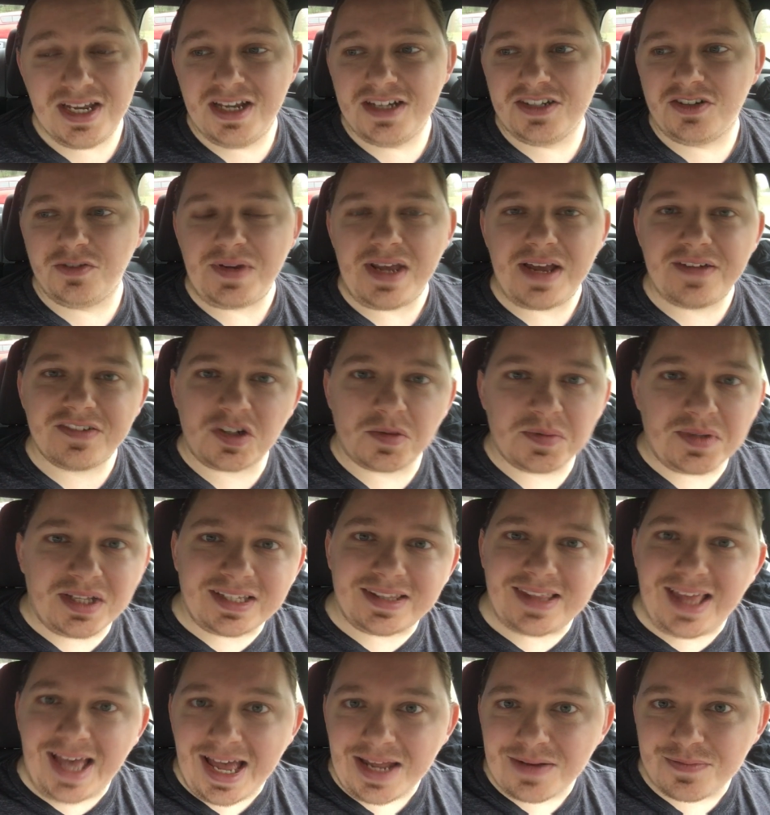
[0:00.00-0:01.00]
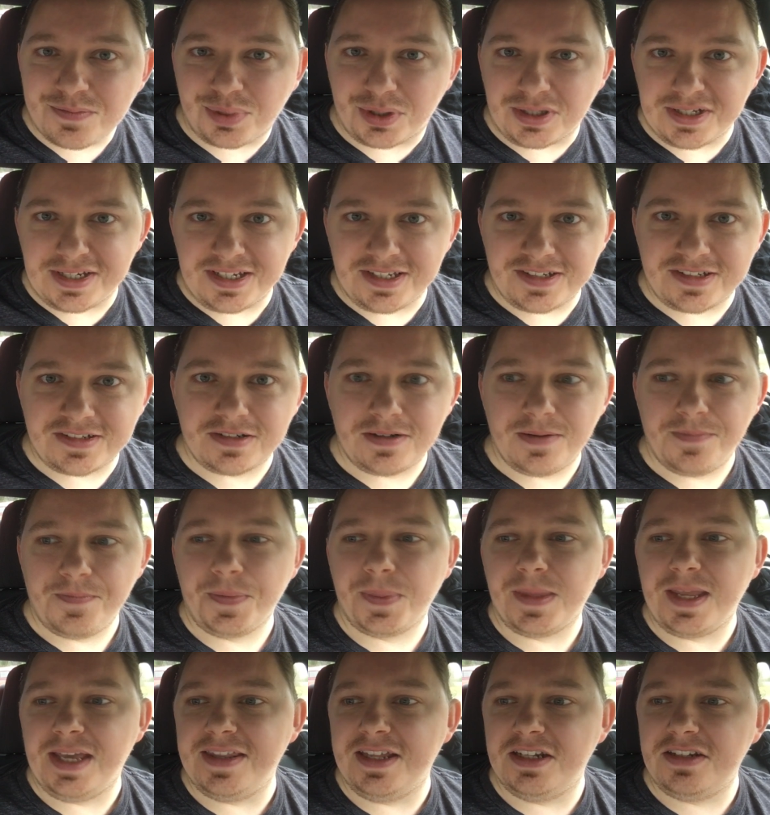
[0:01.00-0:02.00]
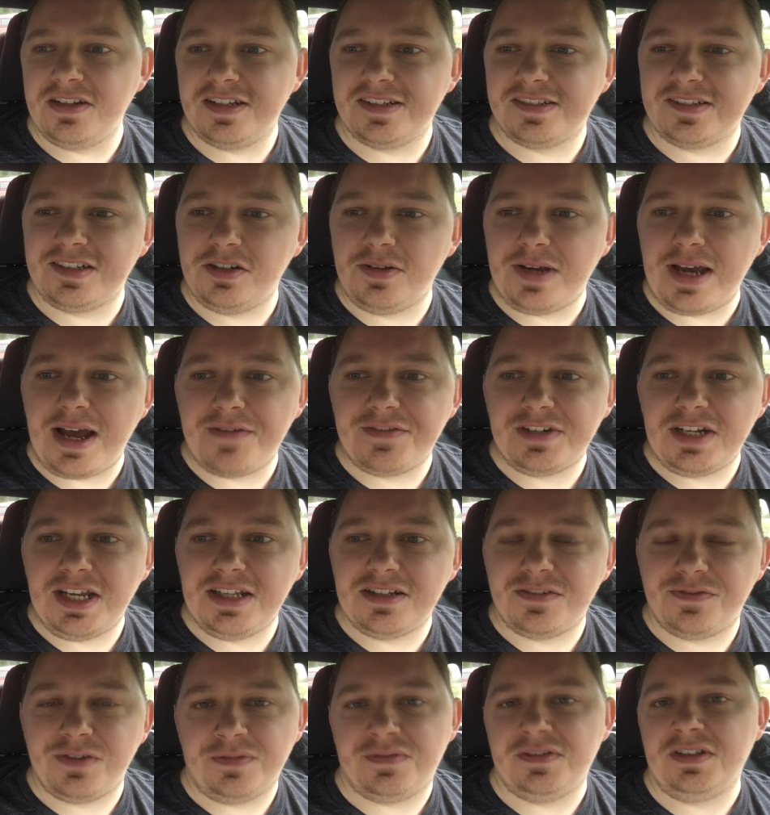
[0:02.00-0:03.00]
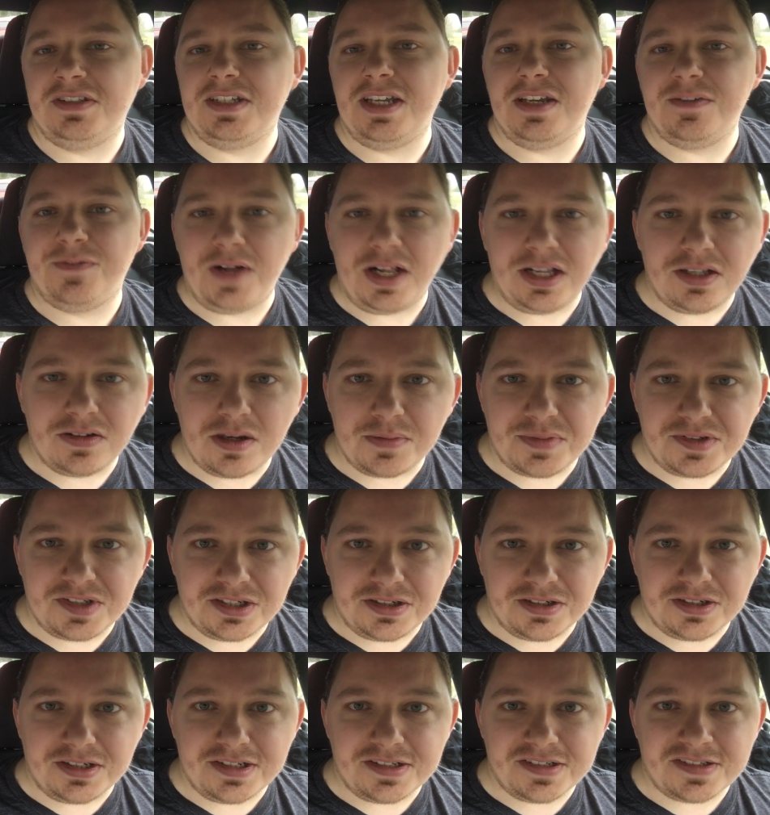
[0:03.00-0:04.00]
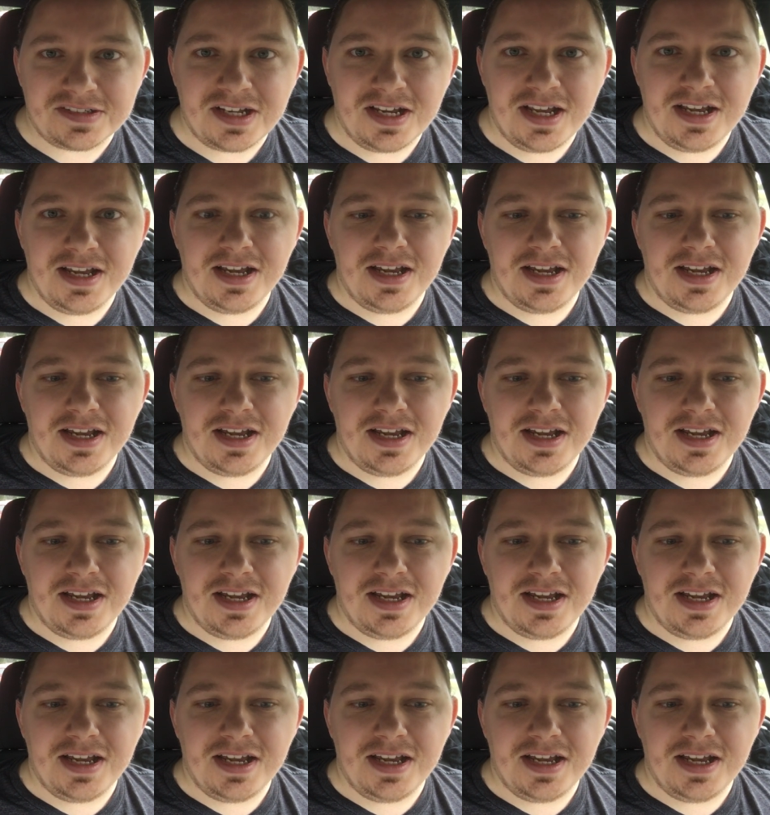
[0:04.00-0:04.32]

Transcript: So if we have something like that in place, and then let's say you have an 8 to 15 day follow-up series,